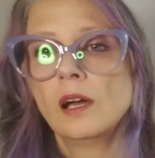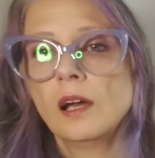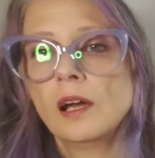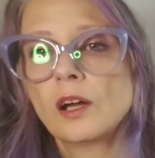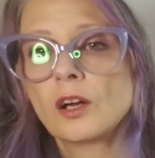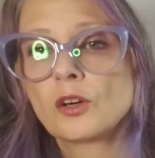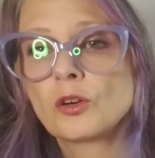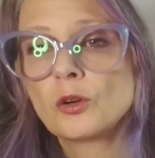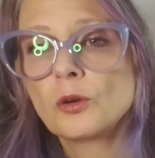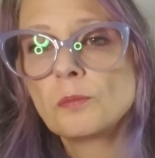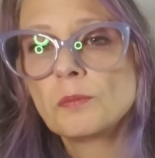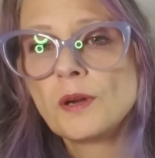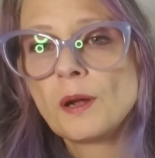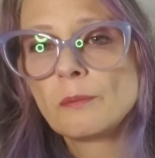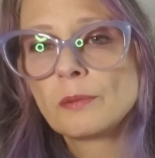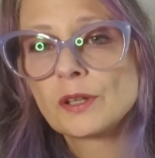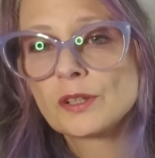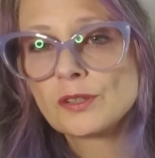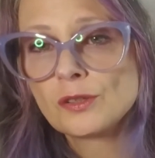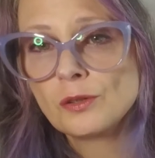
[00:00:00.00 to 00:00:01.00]
Group
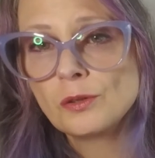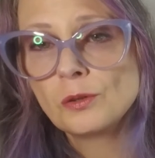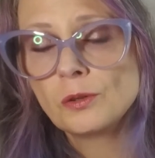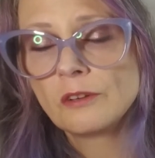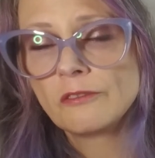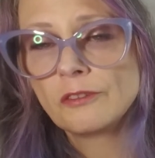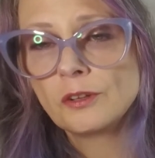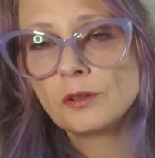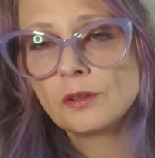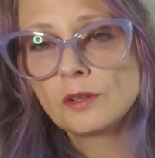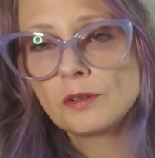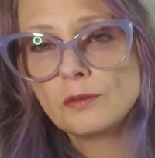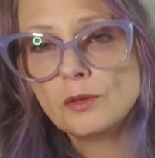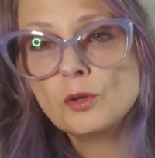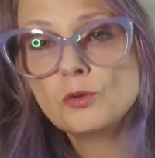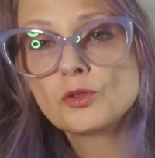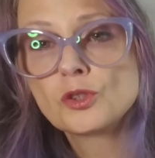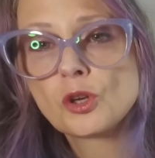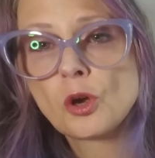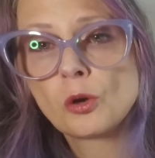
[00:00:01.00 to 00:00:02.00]
number 2, if
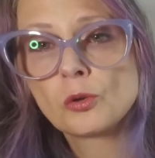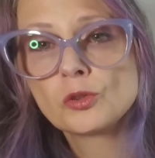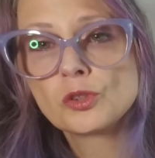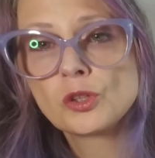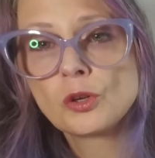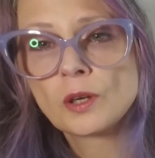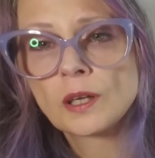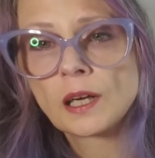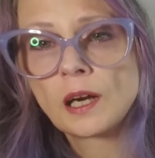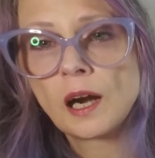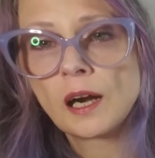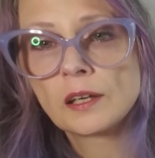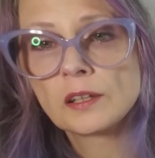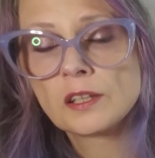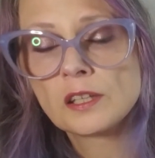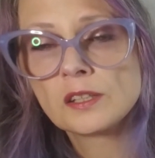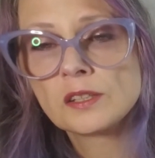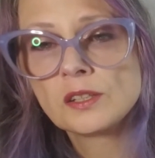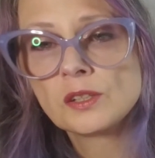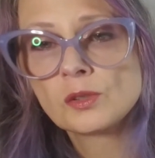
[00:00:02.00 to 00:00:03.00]
you chose your card,
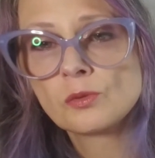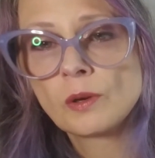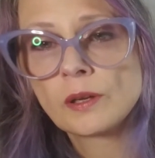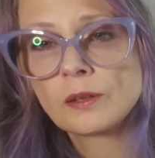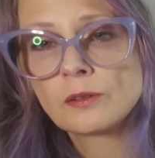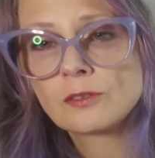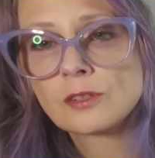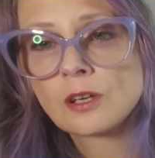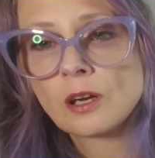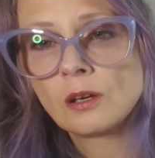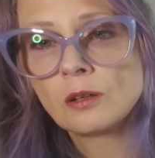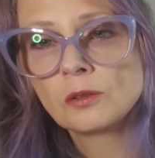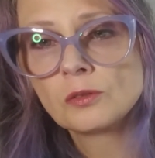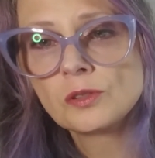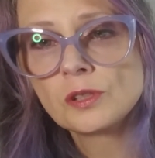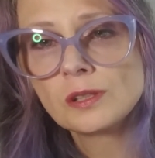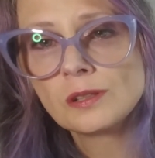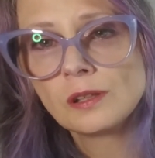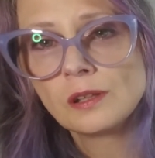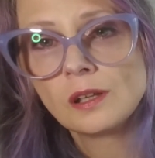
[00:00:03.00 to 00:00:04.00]
this is what you
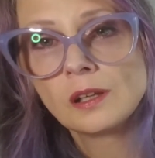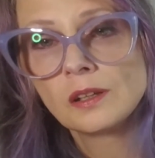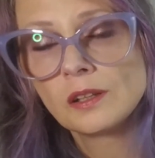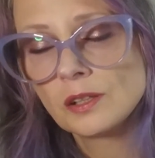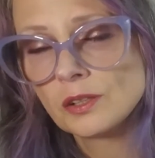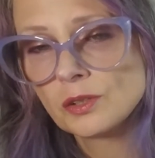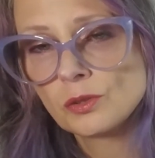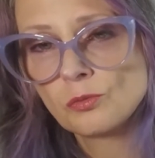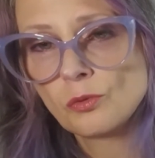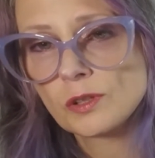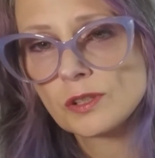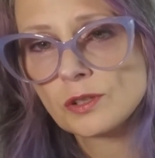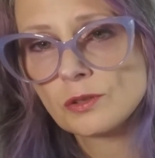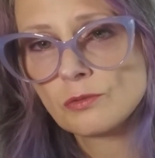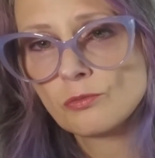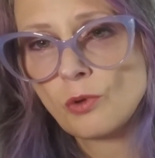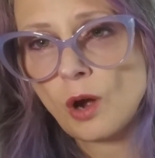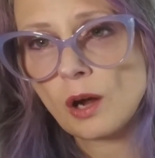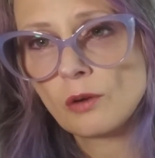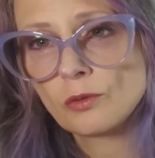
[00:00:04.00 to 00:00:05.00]
chose. This was
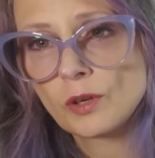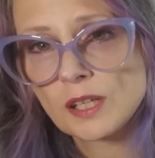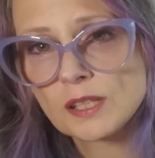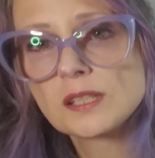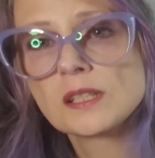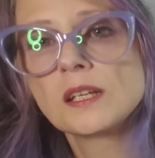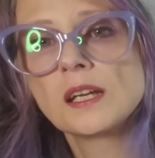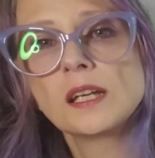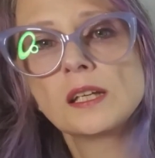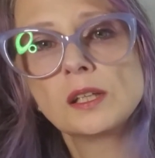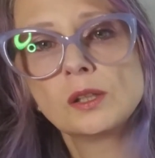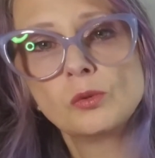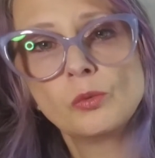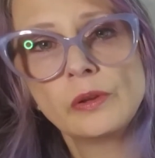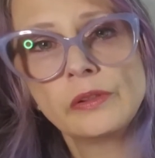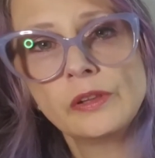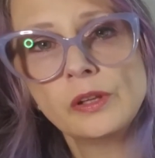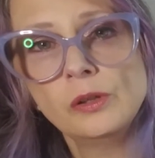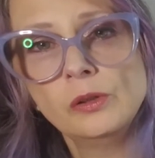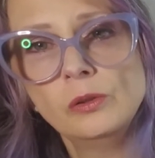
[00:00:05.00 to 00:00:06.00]
what resonated
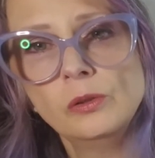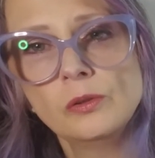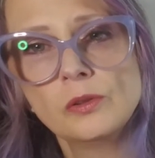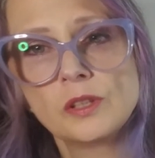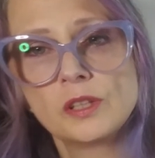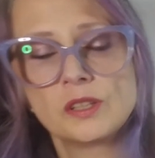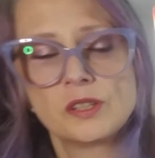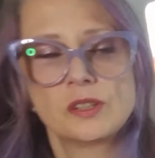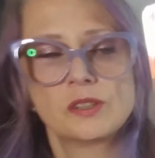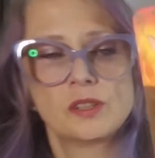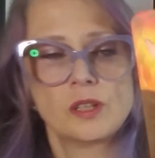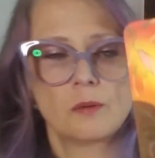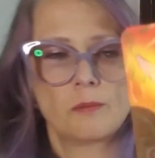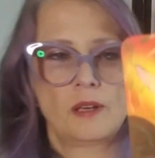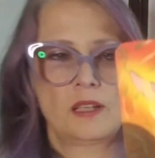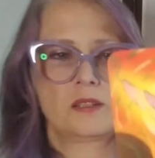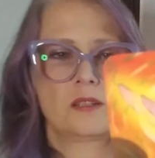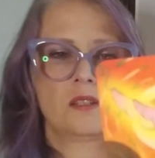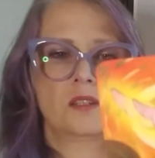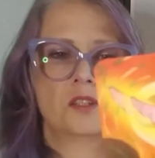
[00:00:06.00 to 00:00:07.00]
with you. This is your
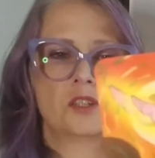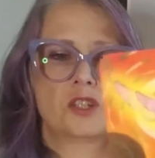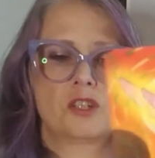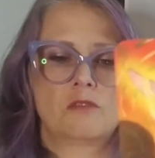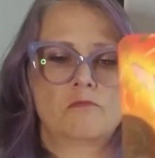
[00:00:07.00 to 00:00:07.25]
message.